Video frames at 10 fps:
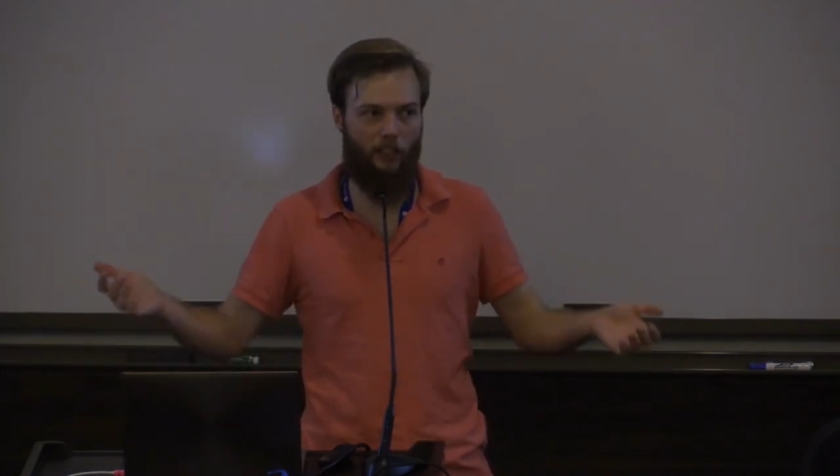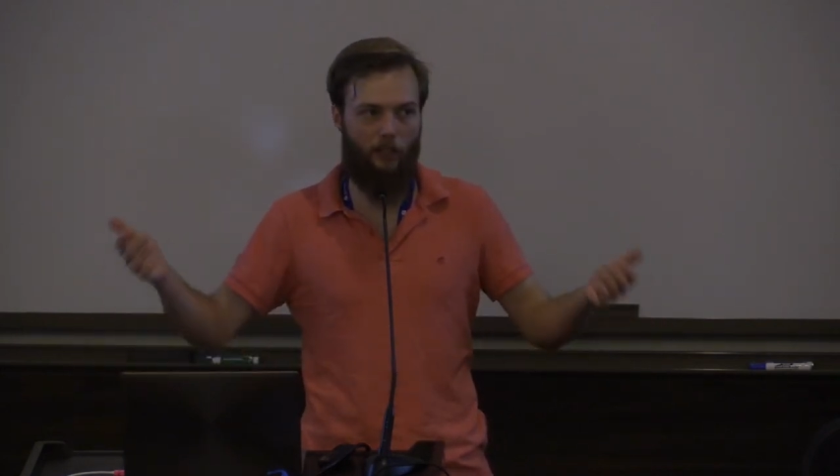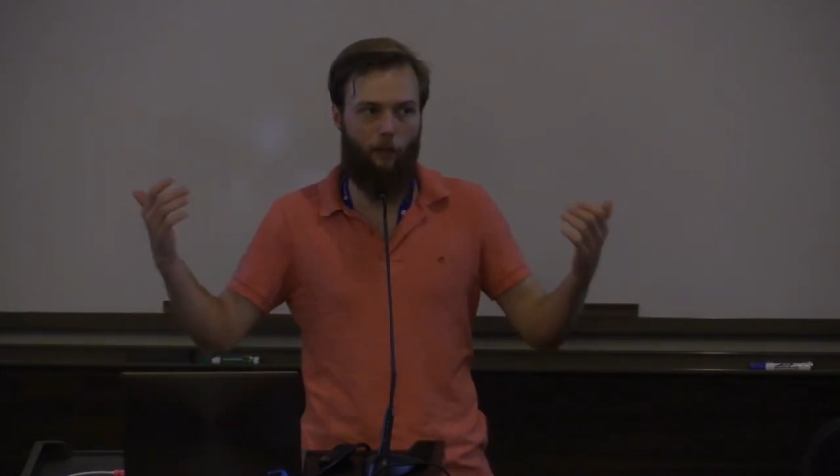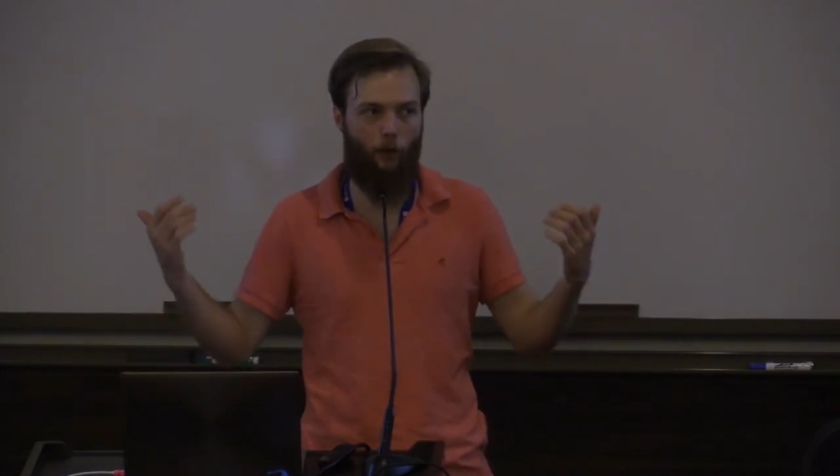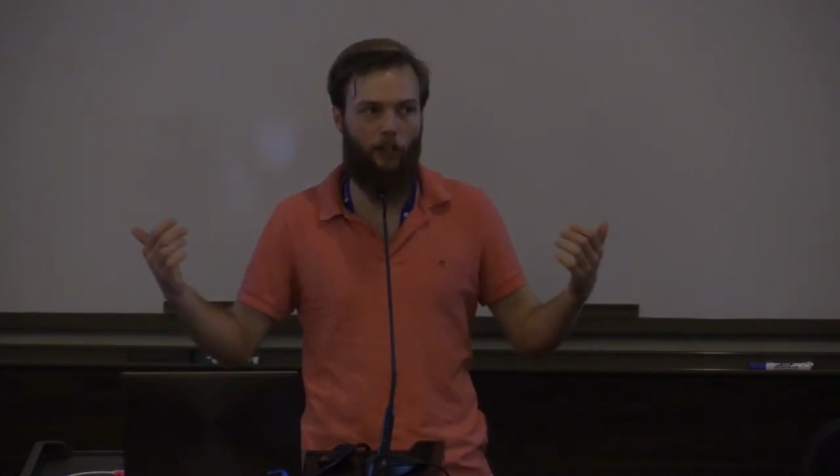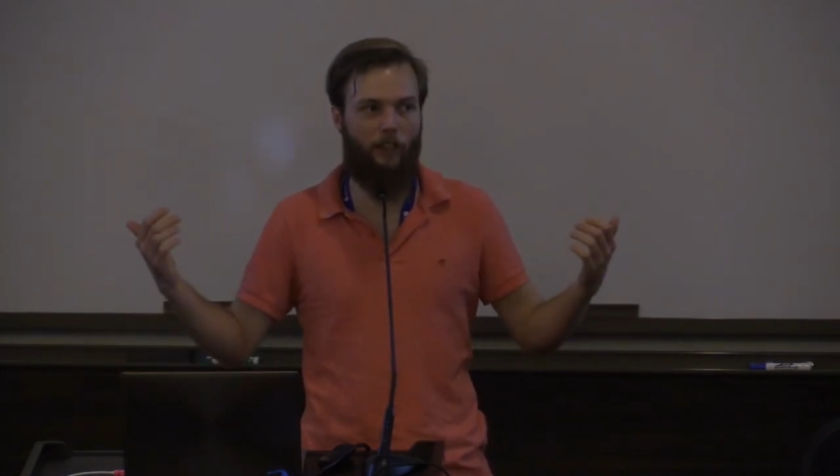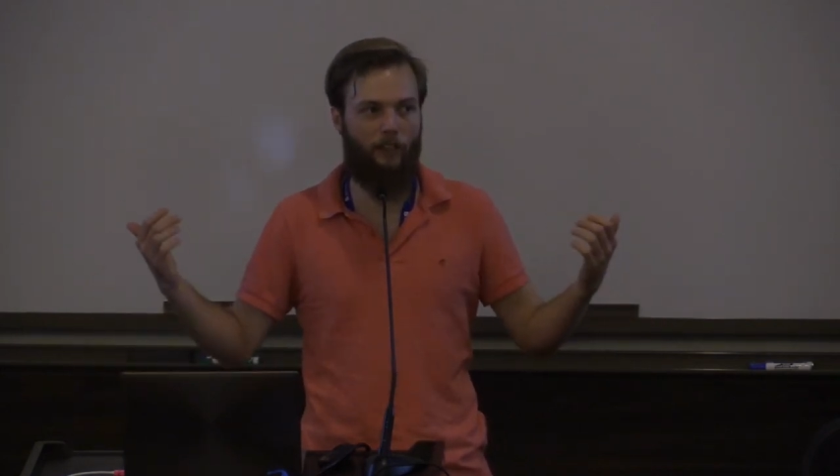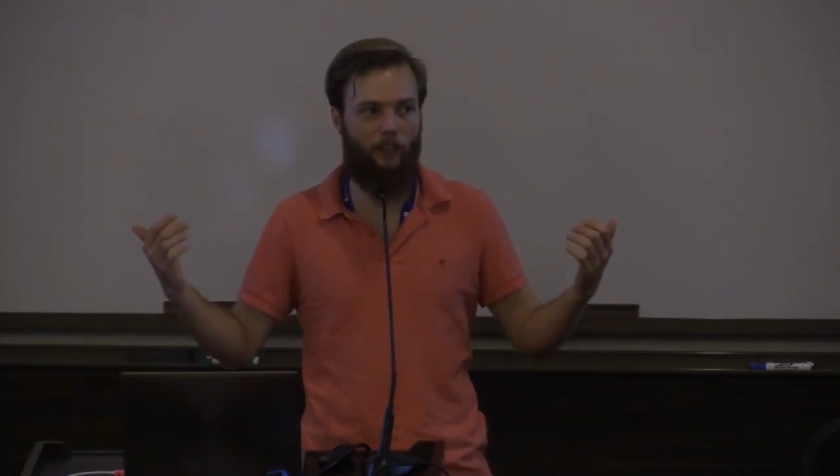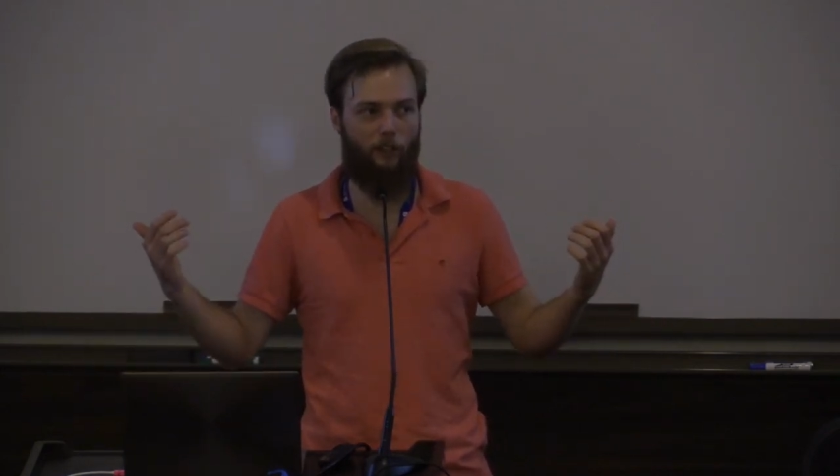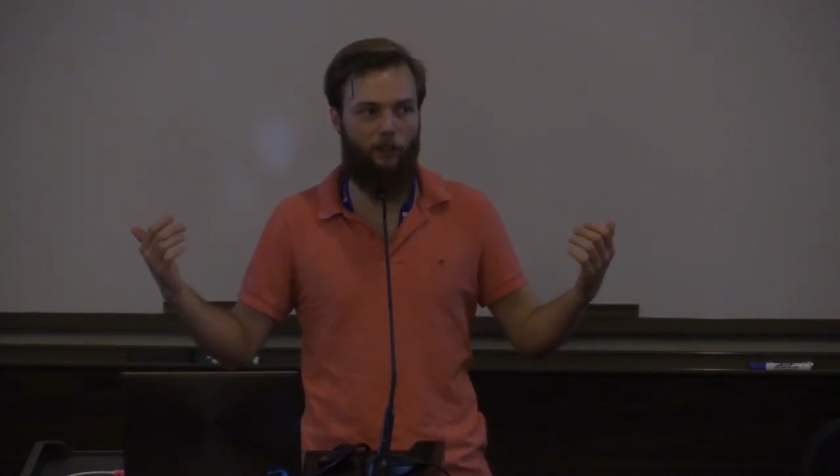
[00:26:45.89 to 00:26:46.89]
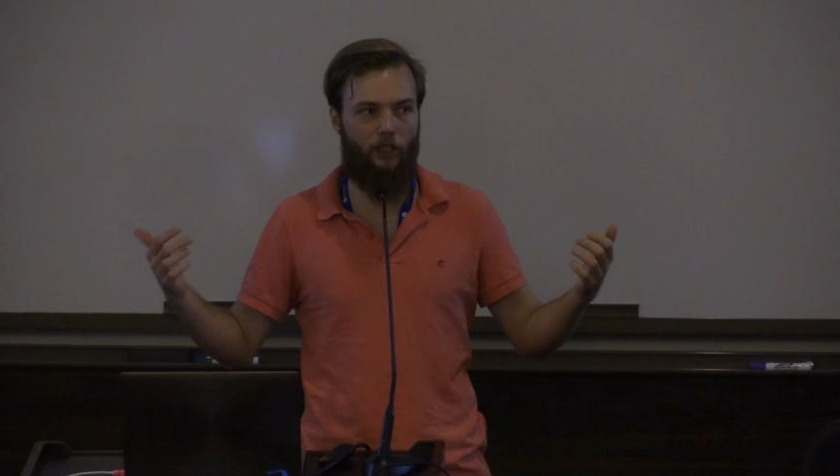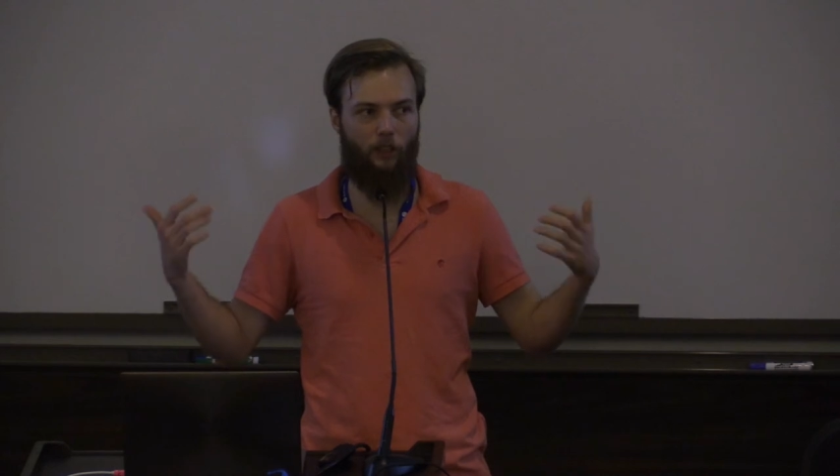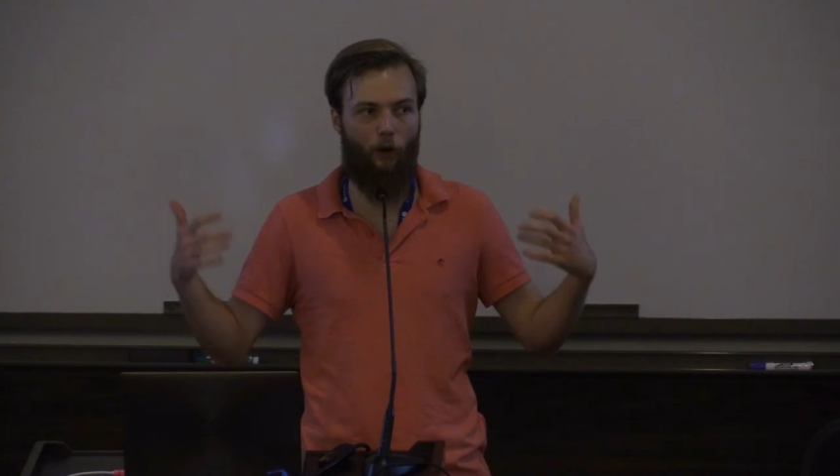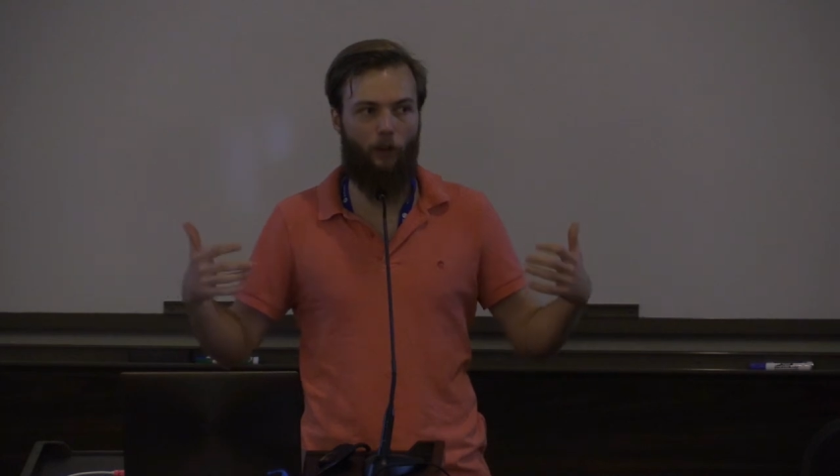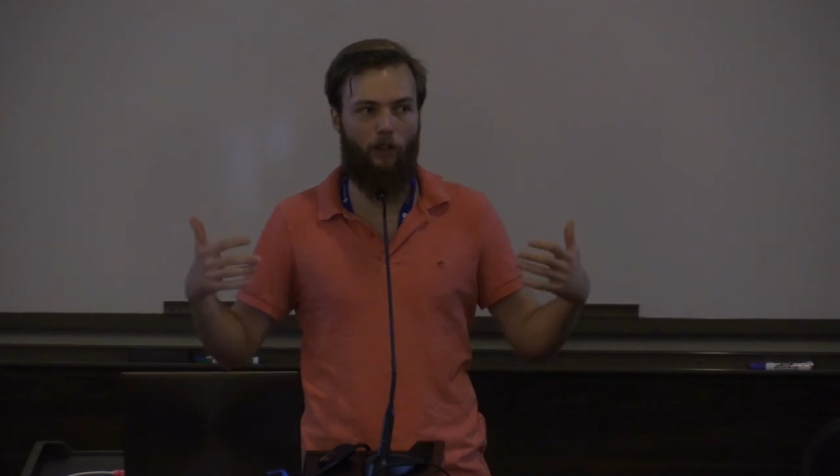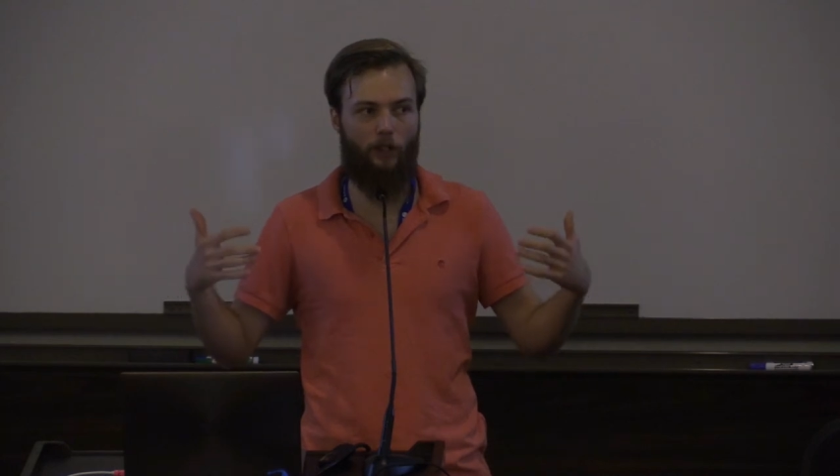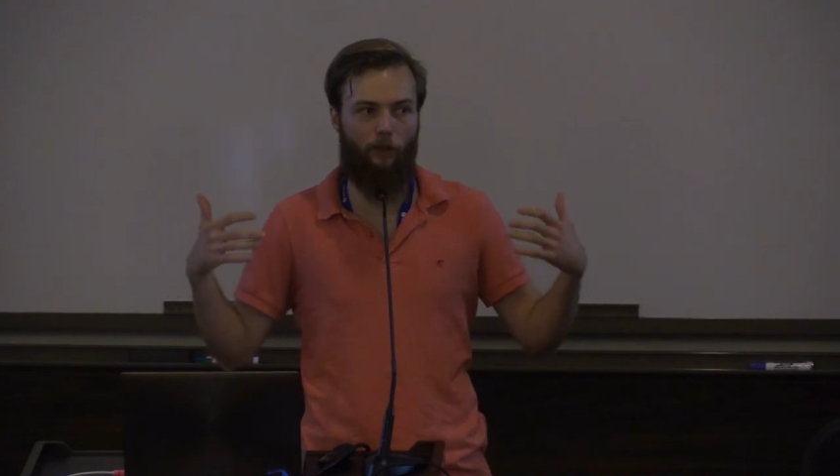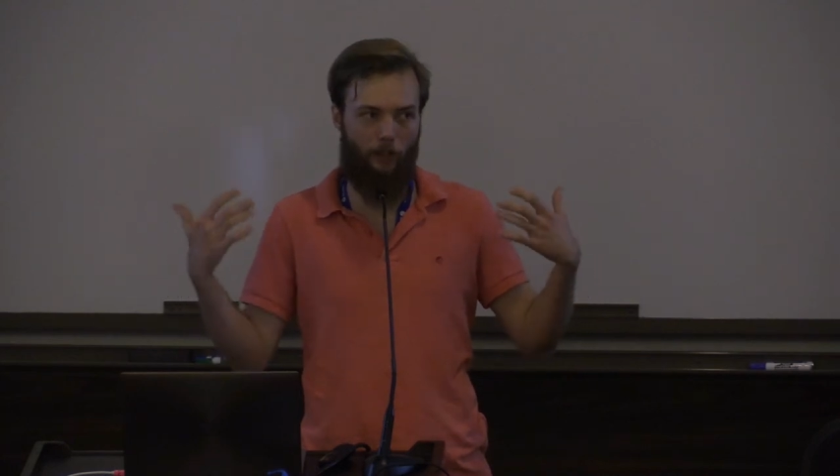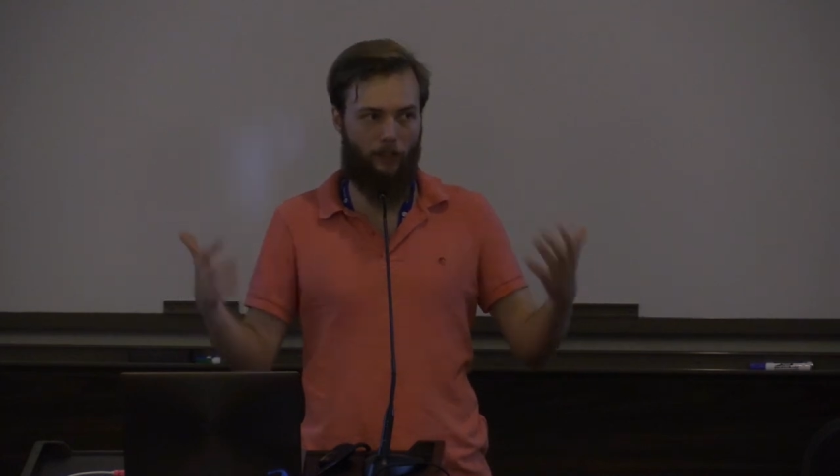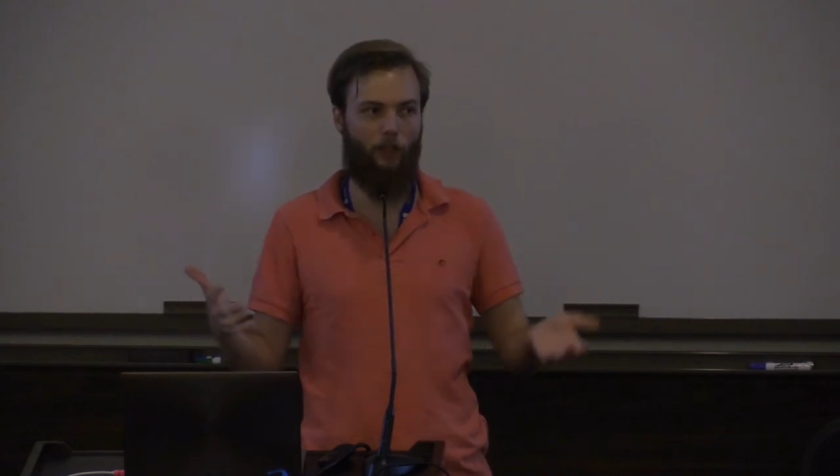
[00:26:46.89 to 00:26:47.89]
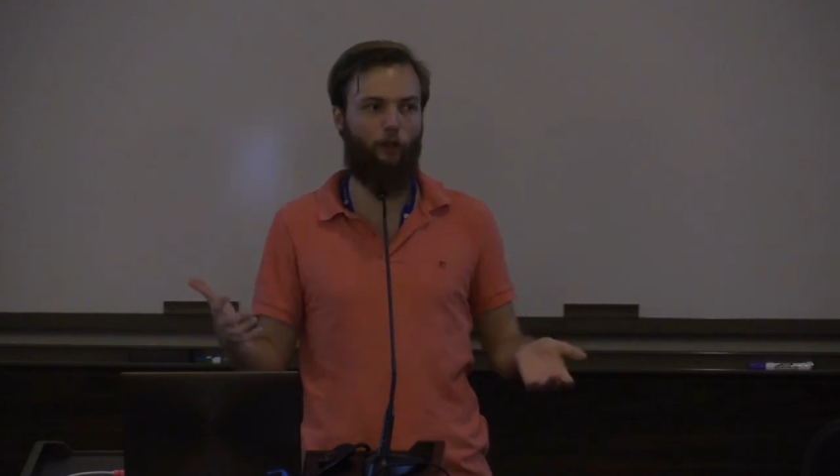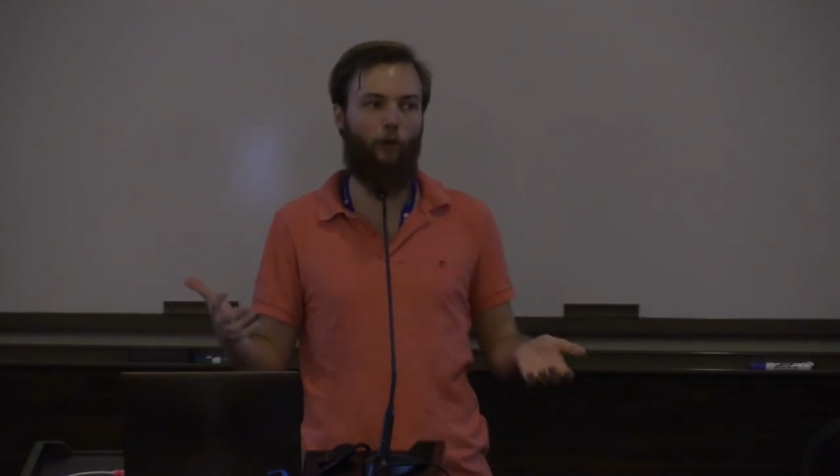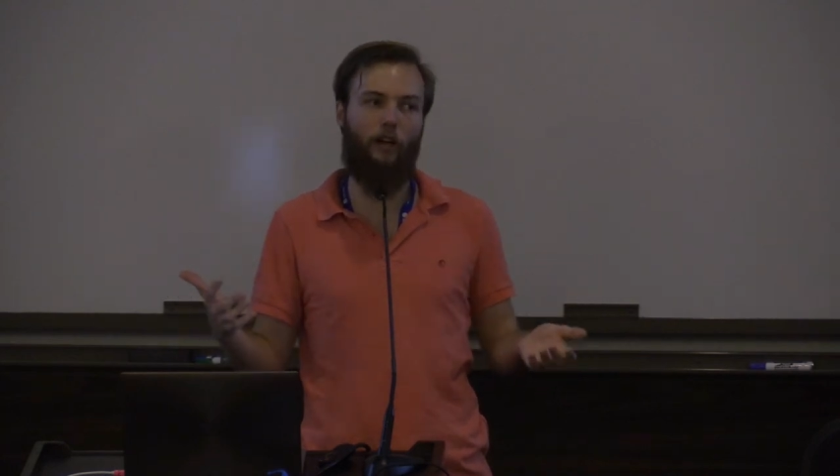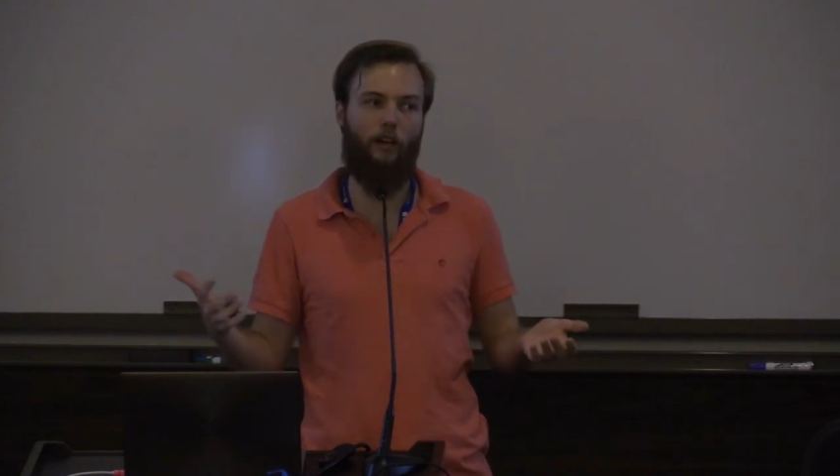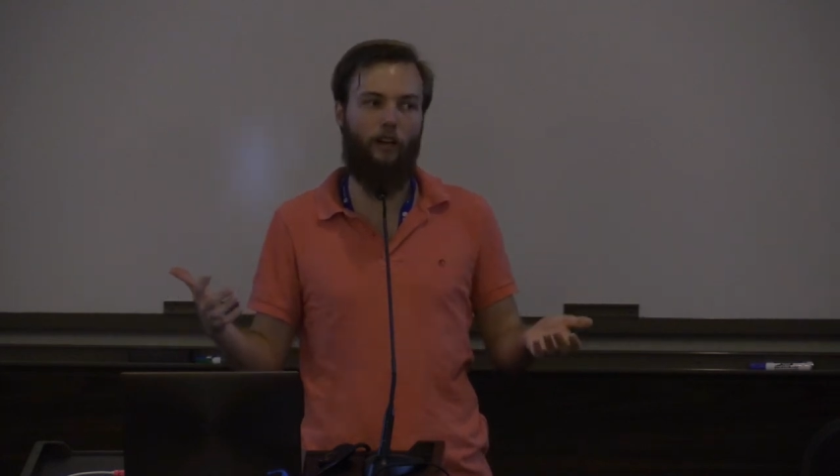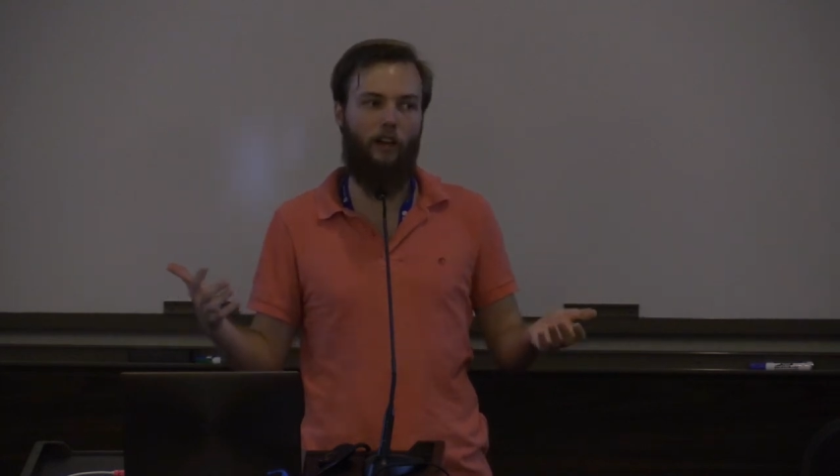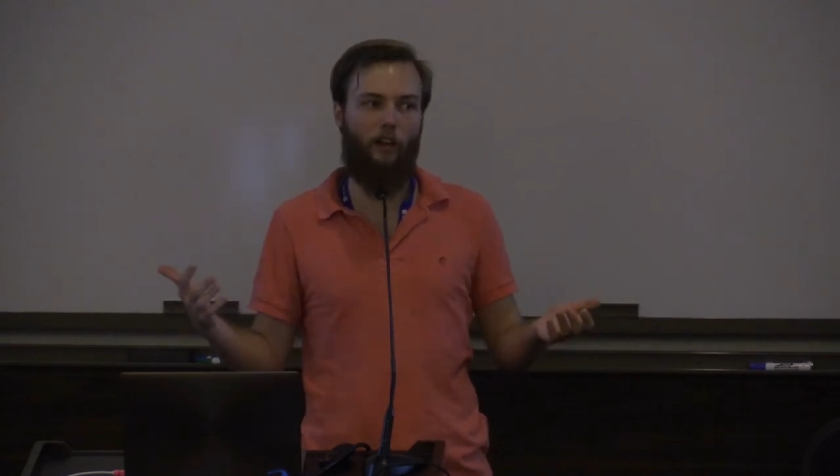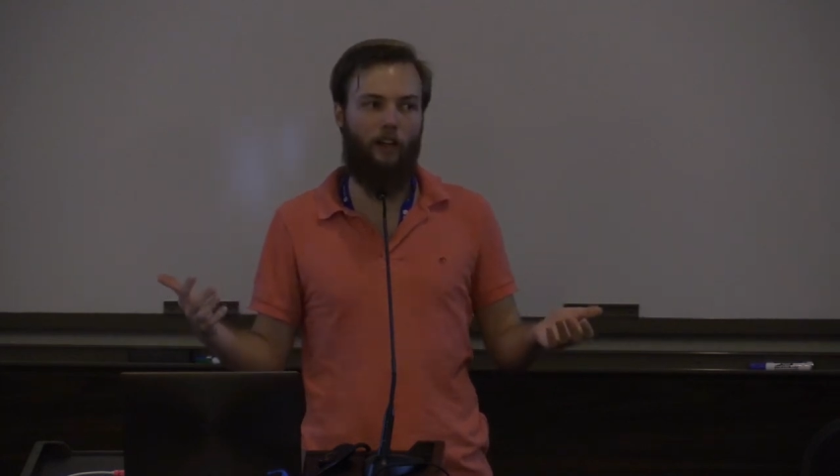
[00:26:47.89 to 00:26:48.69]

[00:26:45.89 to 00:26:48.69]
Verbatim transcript: just fork it and use it locally for his own work.